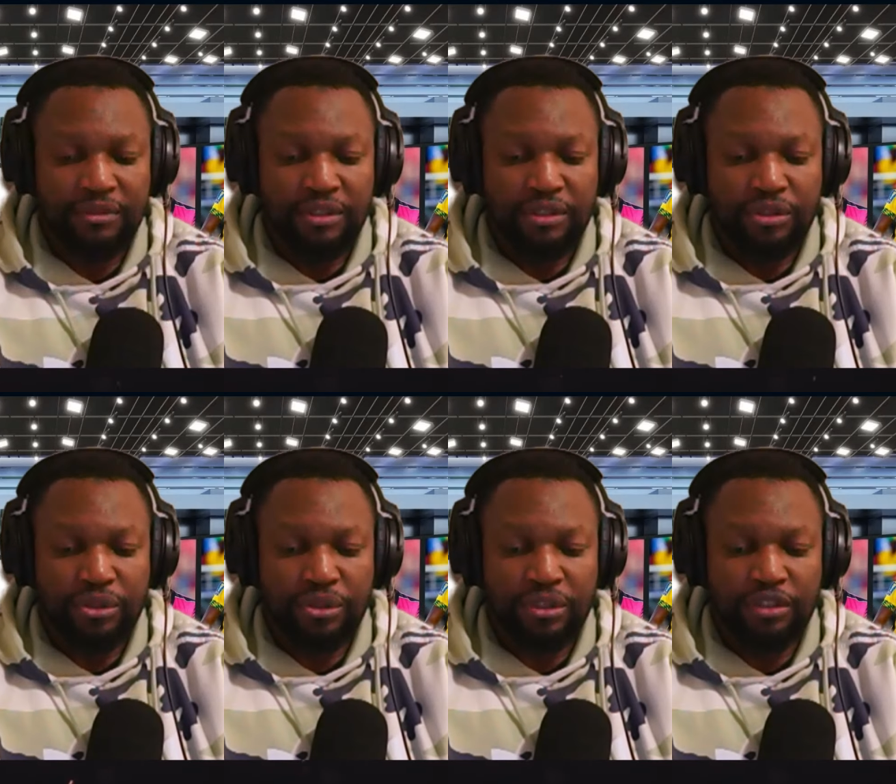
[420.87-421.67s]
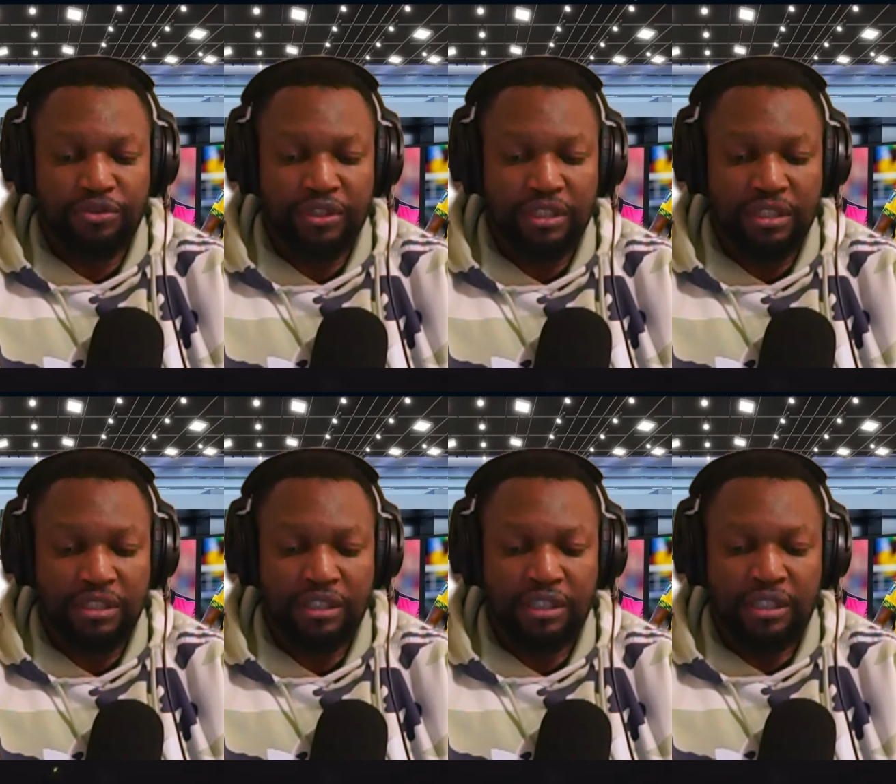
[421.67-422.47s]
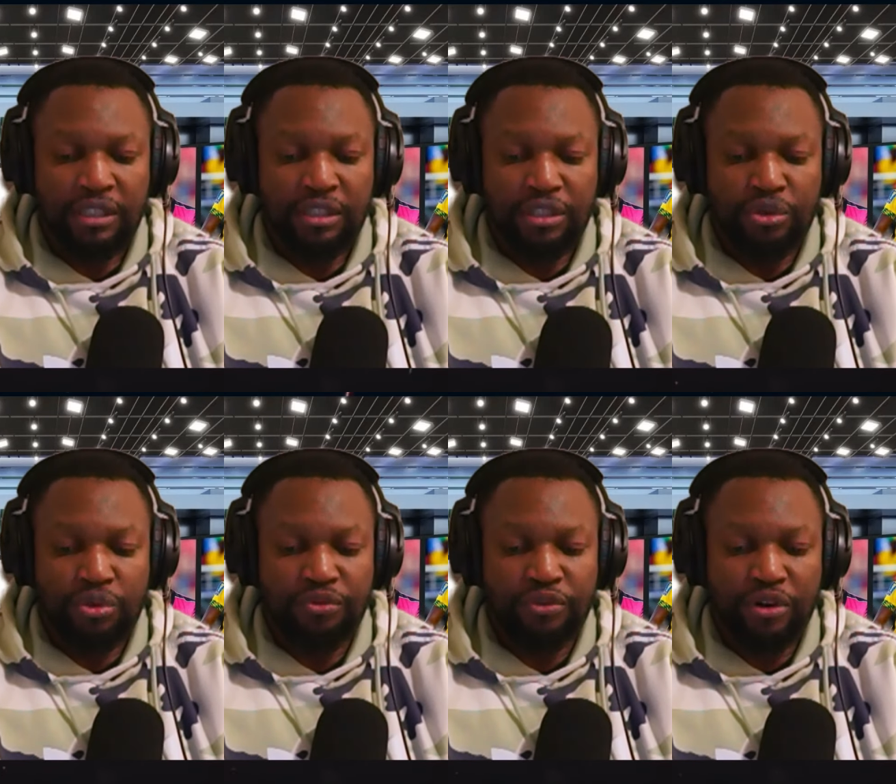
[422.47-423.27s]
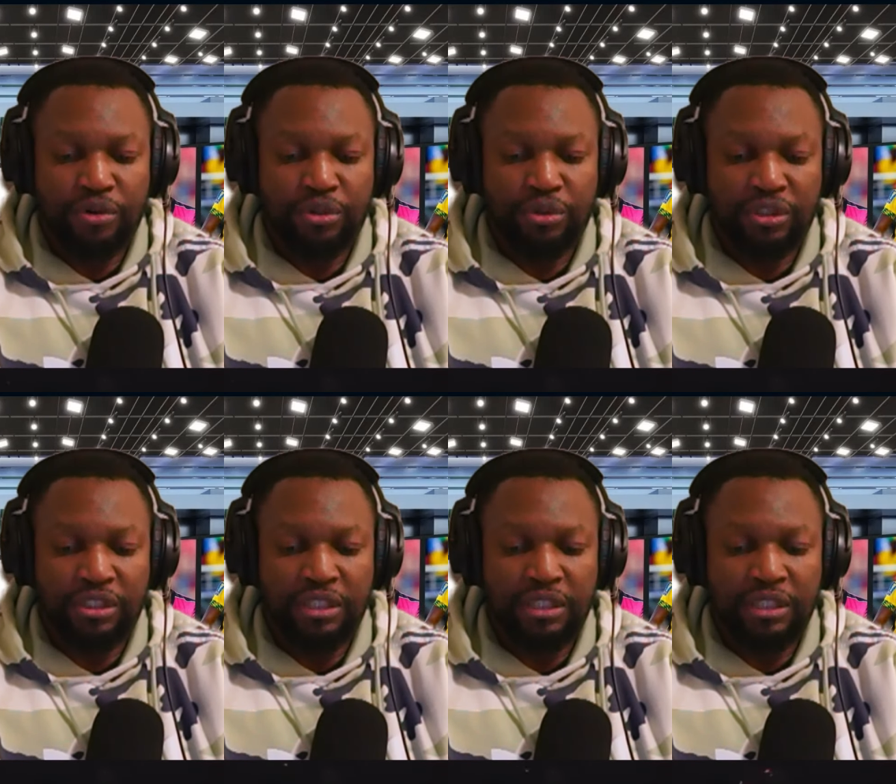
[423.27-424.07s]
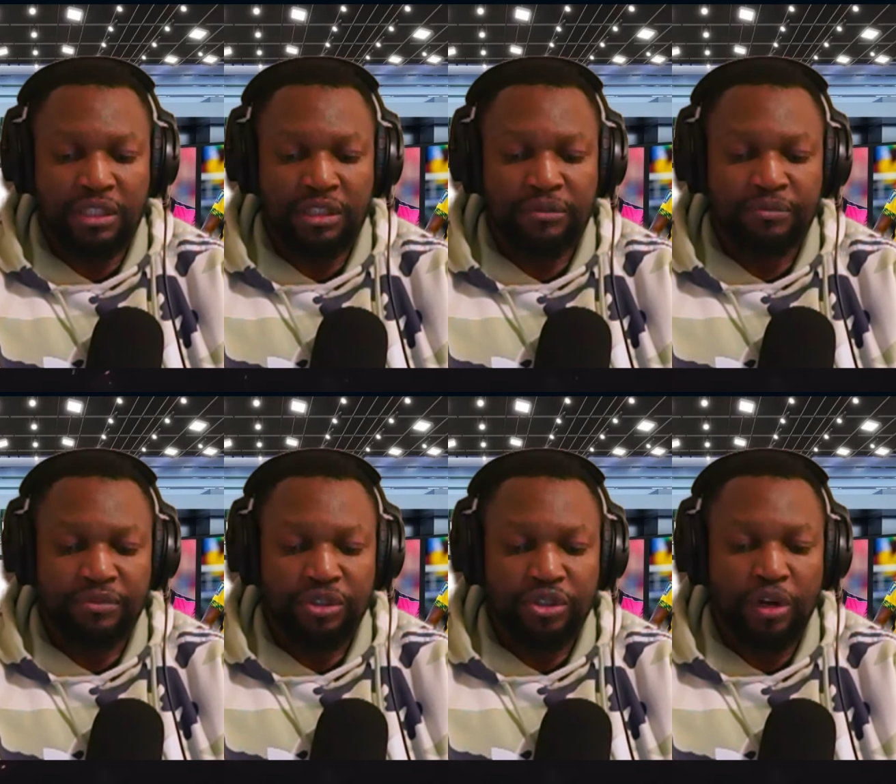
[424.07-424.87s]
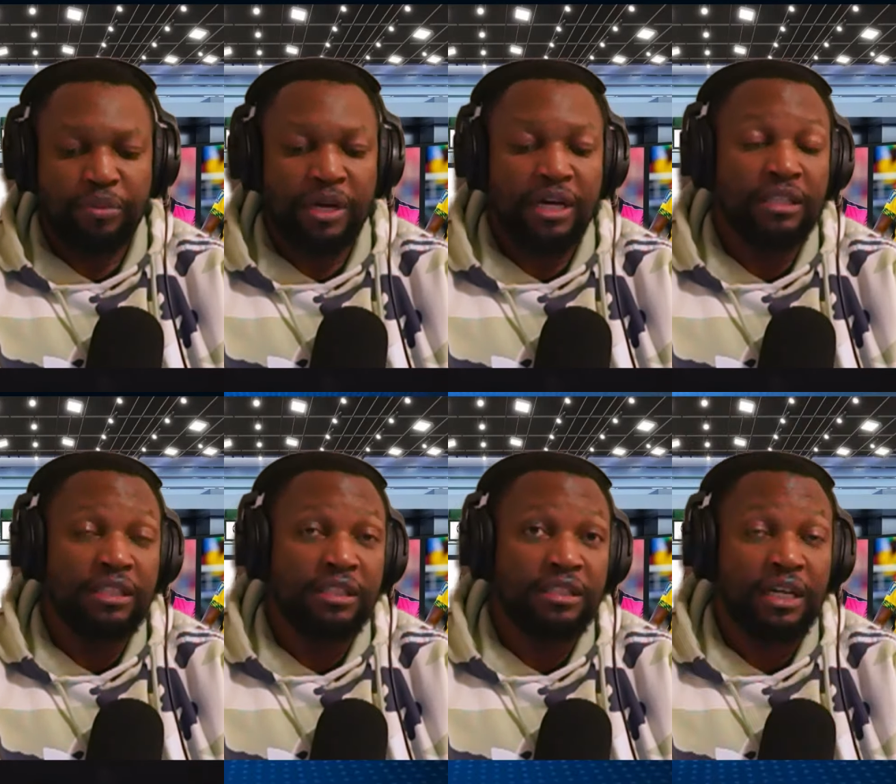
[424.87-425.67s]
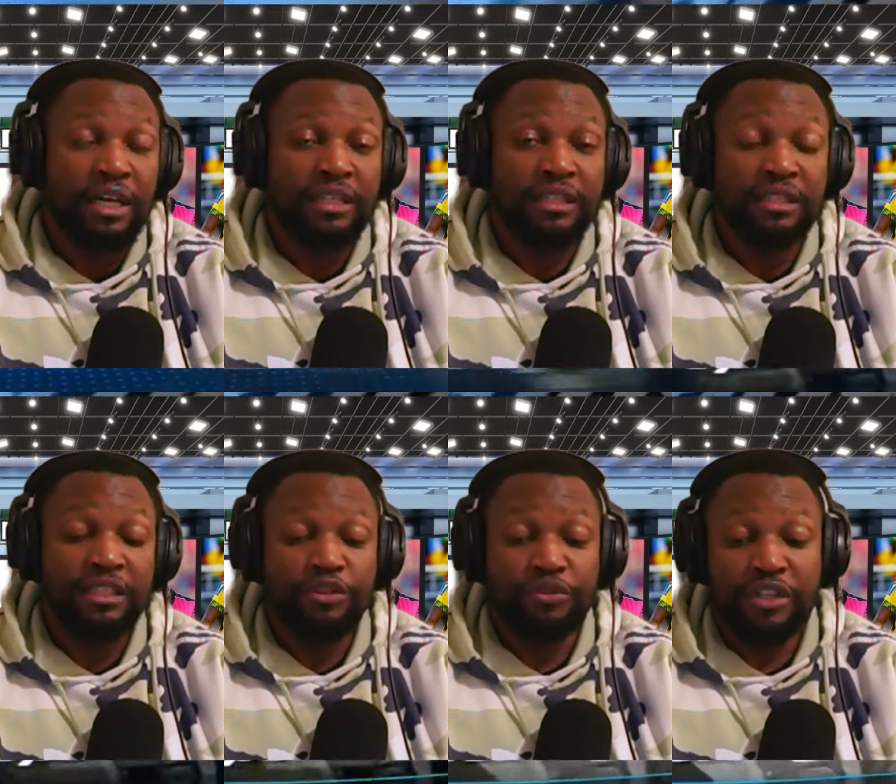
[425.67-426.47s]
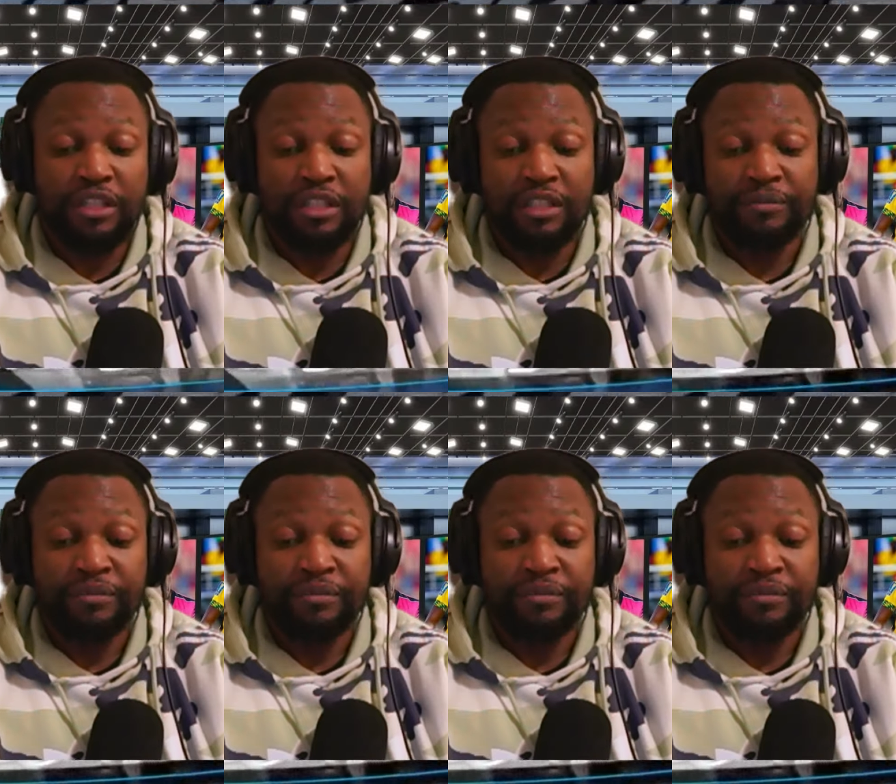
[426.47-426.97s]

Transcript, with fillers: So definitely look forward to see these top athletes, and definitely